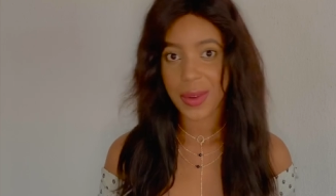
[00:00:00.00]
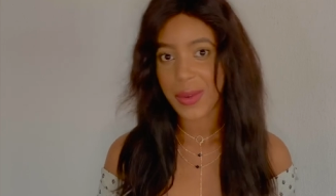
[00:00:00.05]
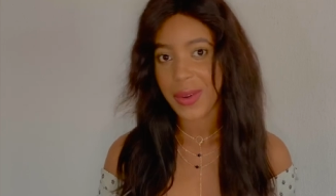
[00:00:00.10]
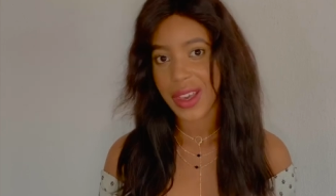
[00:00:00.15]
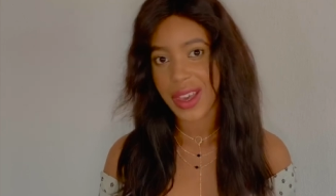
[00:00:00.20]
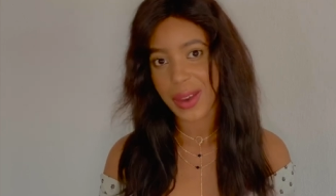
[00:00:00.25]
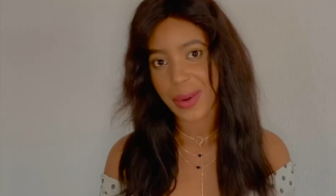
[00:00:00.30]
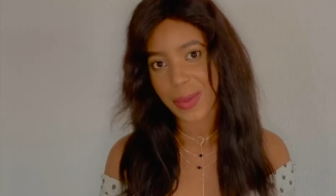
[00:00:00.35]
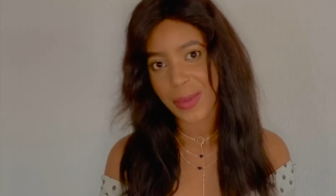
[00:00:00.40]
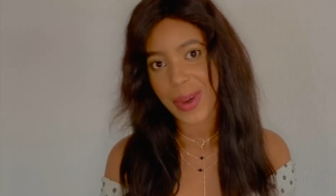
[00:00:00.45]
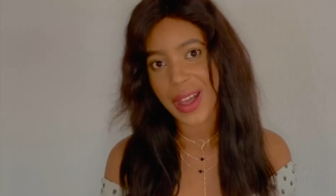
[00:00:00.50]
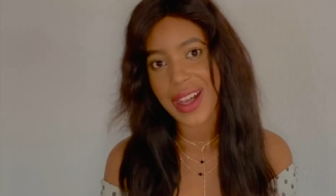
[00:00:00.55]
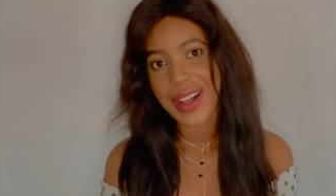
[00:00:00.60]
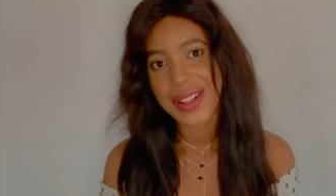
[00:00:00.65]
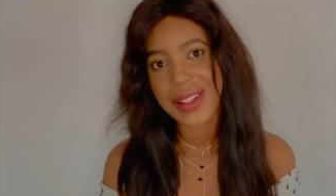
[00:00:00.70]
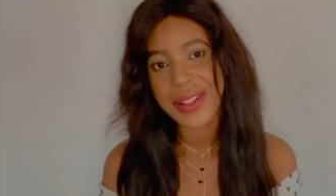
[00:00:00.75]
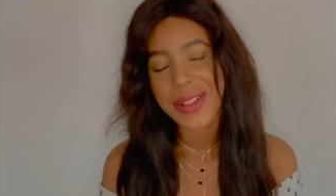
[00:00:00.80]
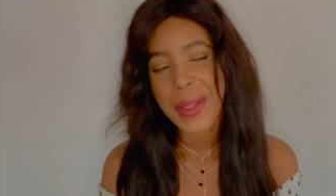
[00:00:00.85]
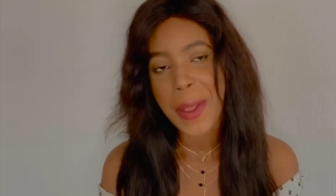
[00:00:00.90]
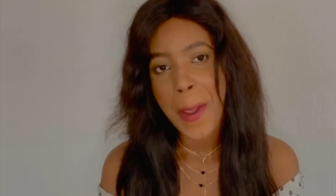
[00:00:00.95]
quite a
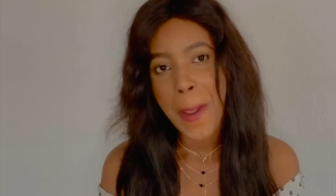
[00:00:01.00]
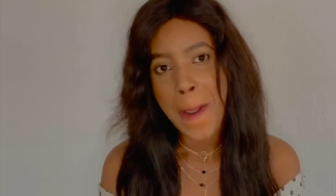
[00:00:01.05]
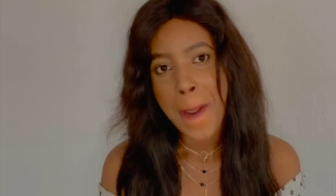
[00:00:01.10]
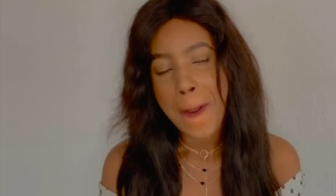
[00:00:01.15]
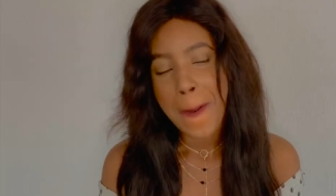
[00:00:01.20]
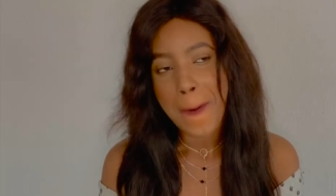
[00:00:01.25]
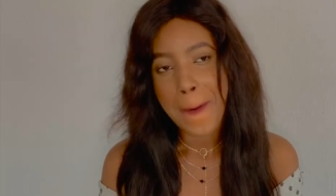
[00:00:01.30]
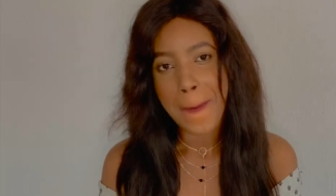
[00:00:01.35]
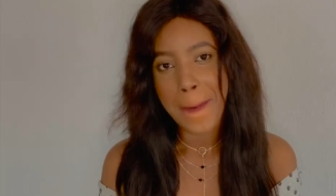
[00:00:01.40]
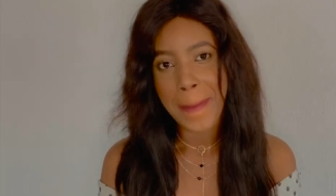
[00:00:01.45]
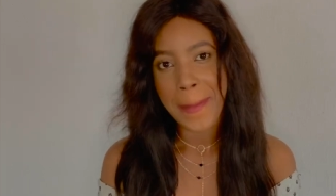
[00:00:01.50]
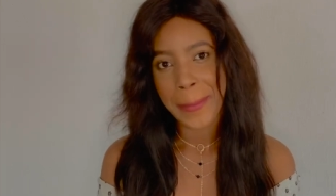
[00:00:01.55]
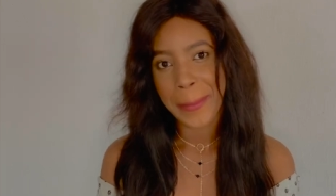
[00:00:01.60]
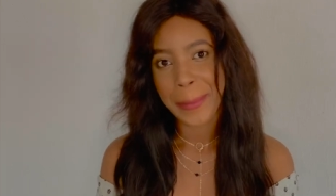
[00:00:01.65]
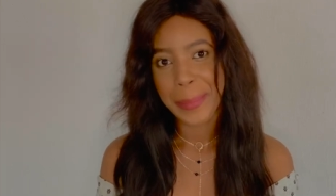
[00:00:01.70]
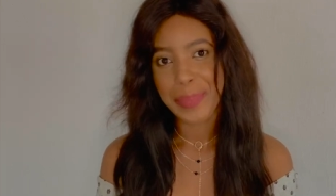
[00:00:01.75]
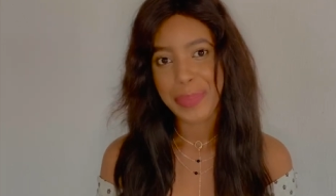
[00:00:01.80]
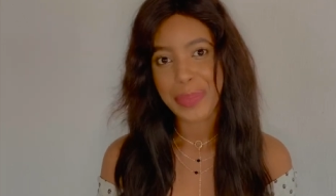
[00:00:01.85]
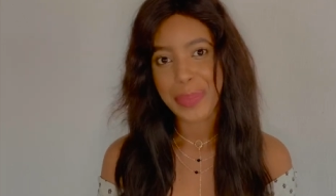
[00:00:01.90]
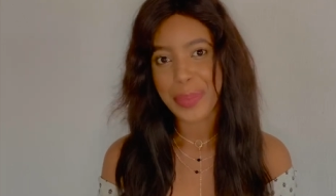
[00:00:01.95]
while um,
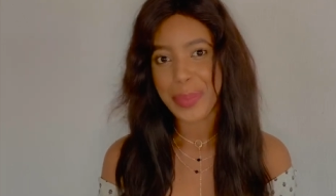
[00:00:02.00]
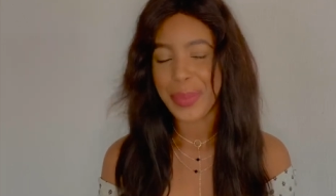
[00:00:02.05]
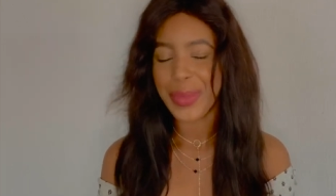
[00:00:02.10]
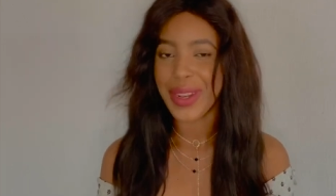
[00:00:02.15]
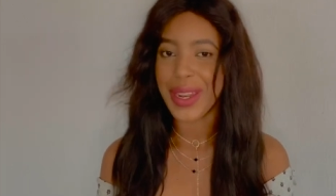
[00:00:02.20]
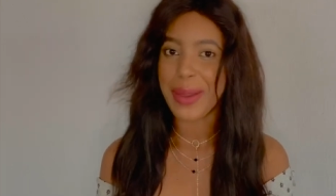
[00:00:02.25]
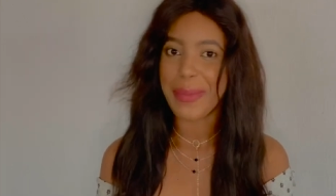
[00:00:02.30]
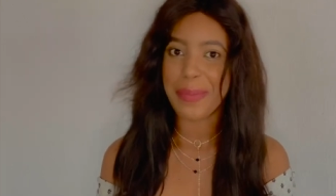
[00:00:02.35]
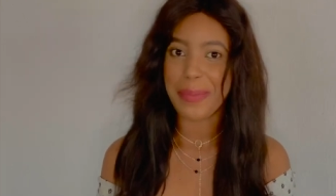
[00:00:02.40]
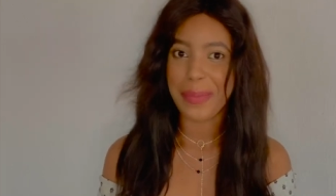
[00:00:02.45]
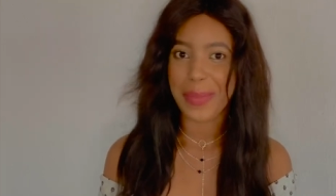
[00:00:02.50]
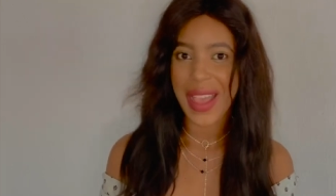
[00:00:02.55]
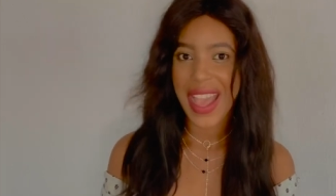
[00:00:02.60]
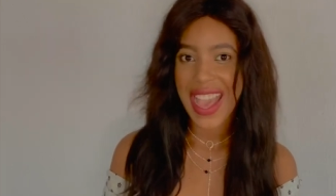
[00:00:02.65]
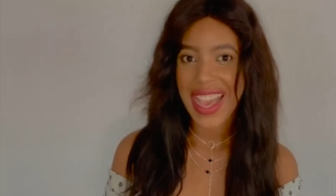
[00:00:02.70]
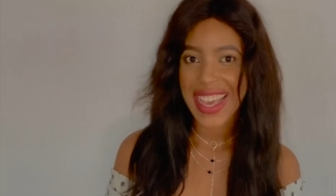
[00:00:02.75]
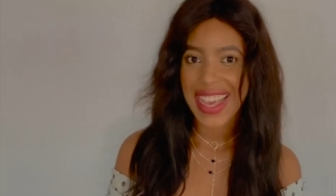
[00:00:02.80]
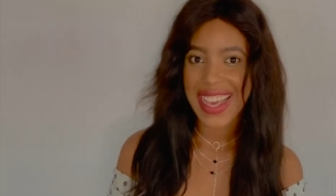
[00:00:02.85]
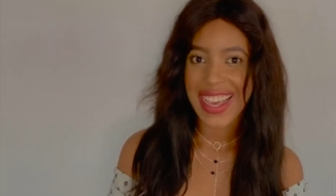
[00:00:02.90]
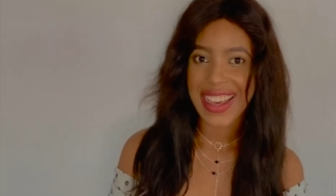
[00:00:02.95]
but I'm
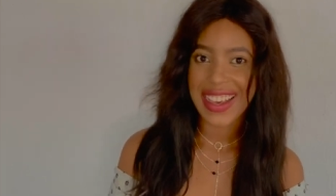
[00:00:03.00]
back.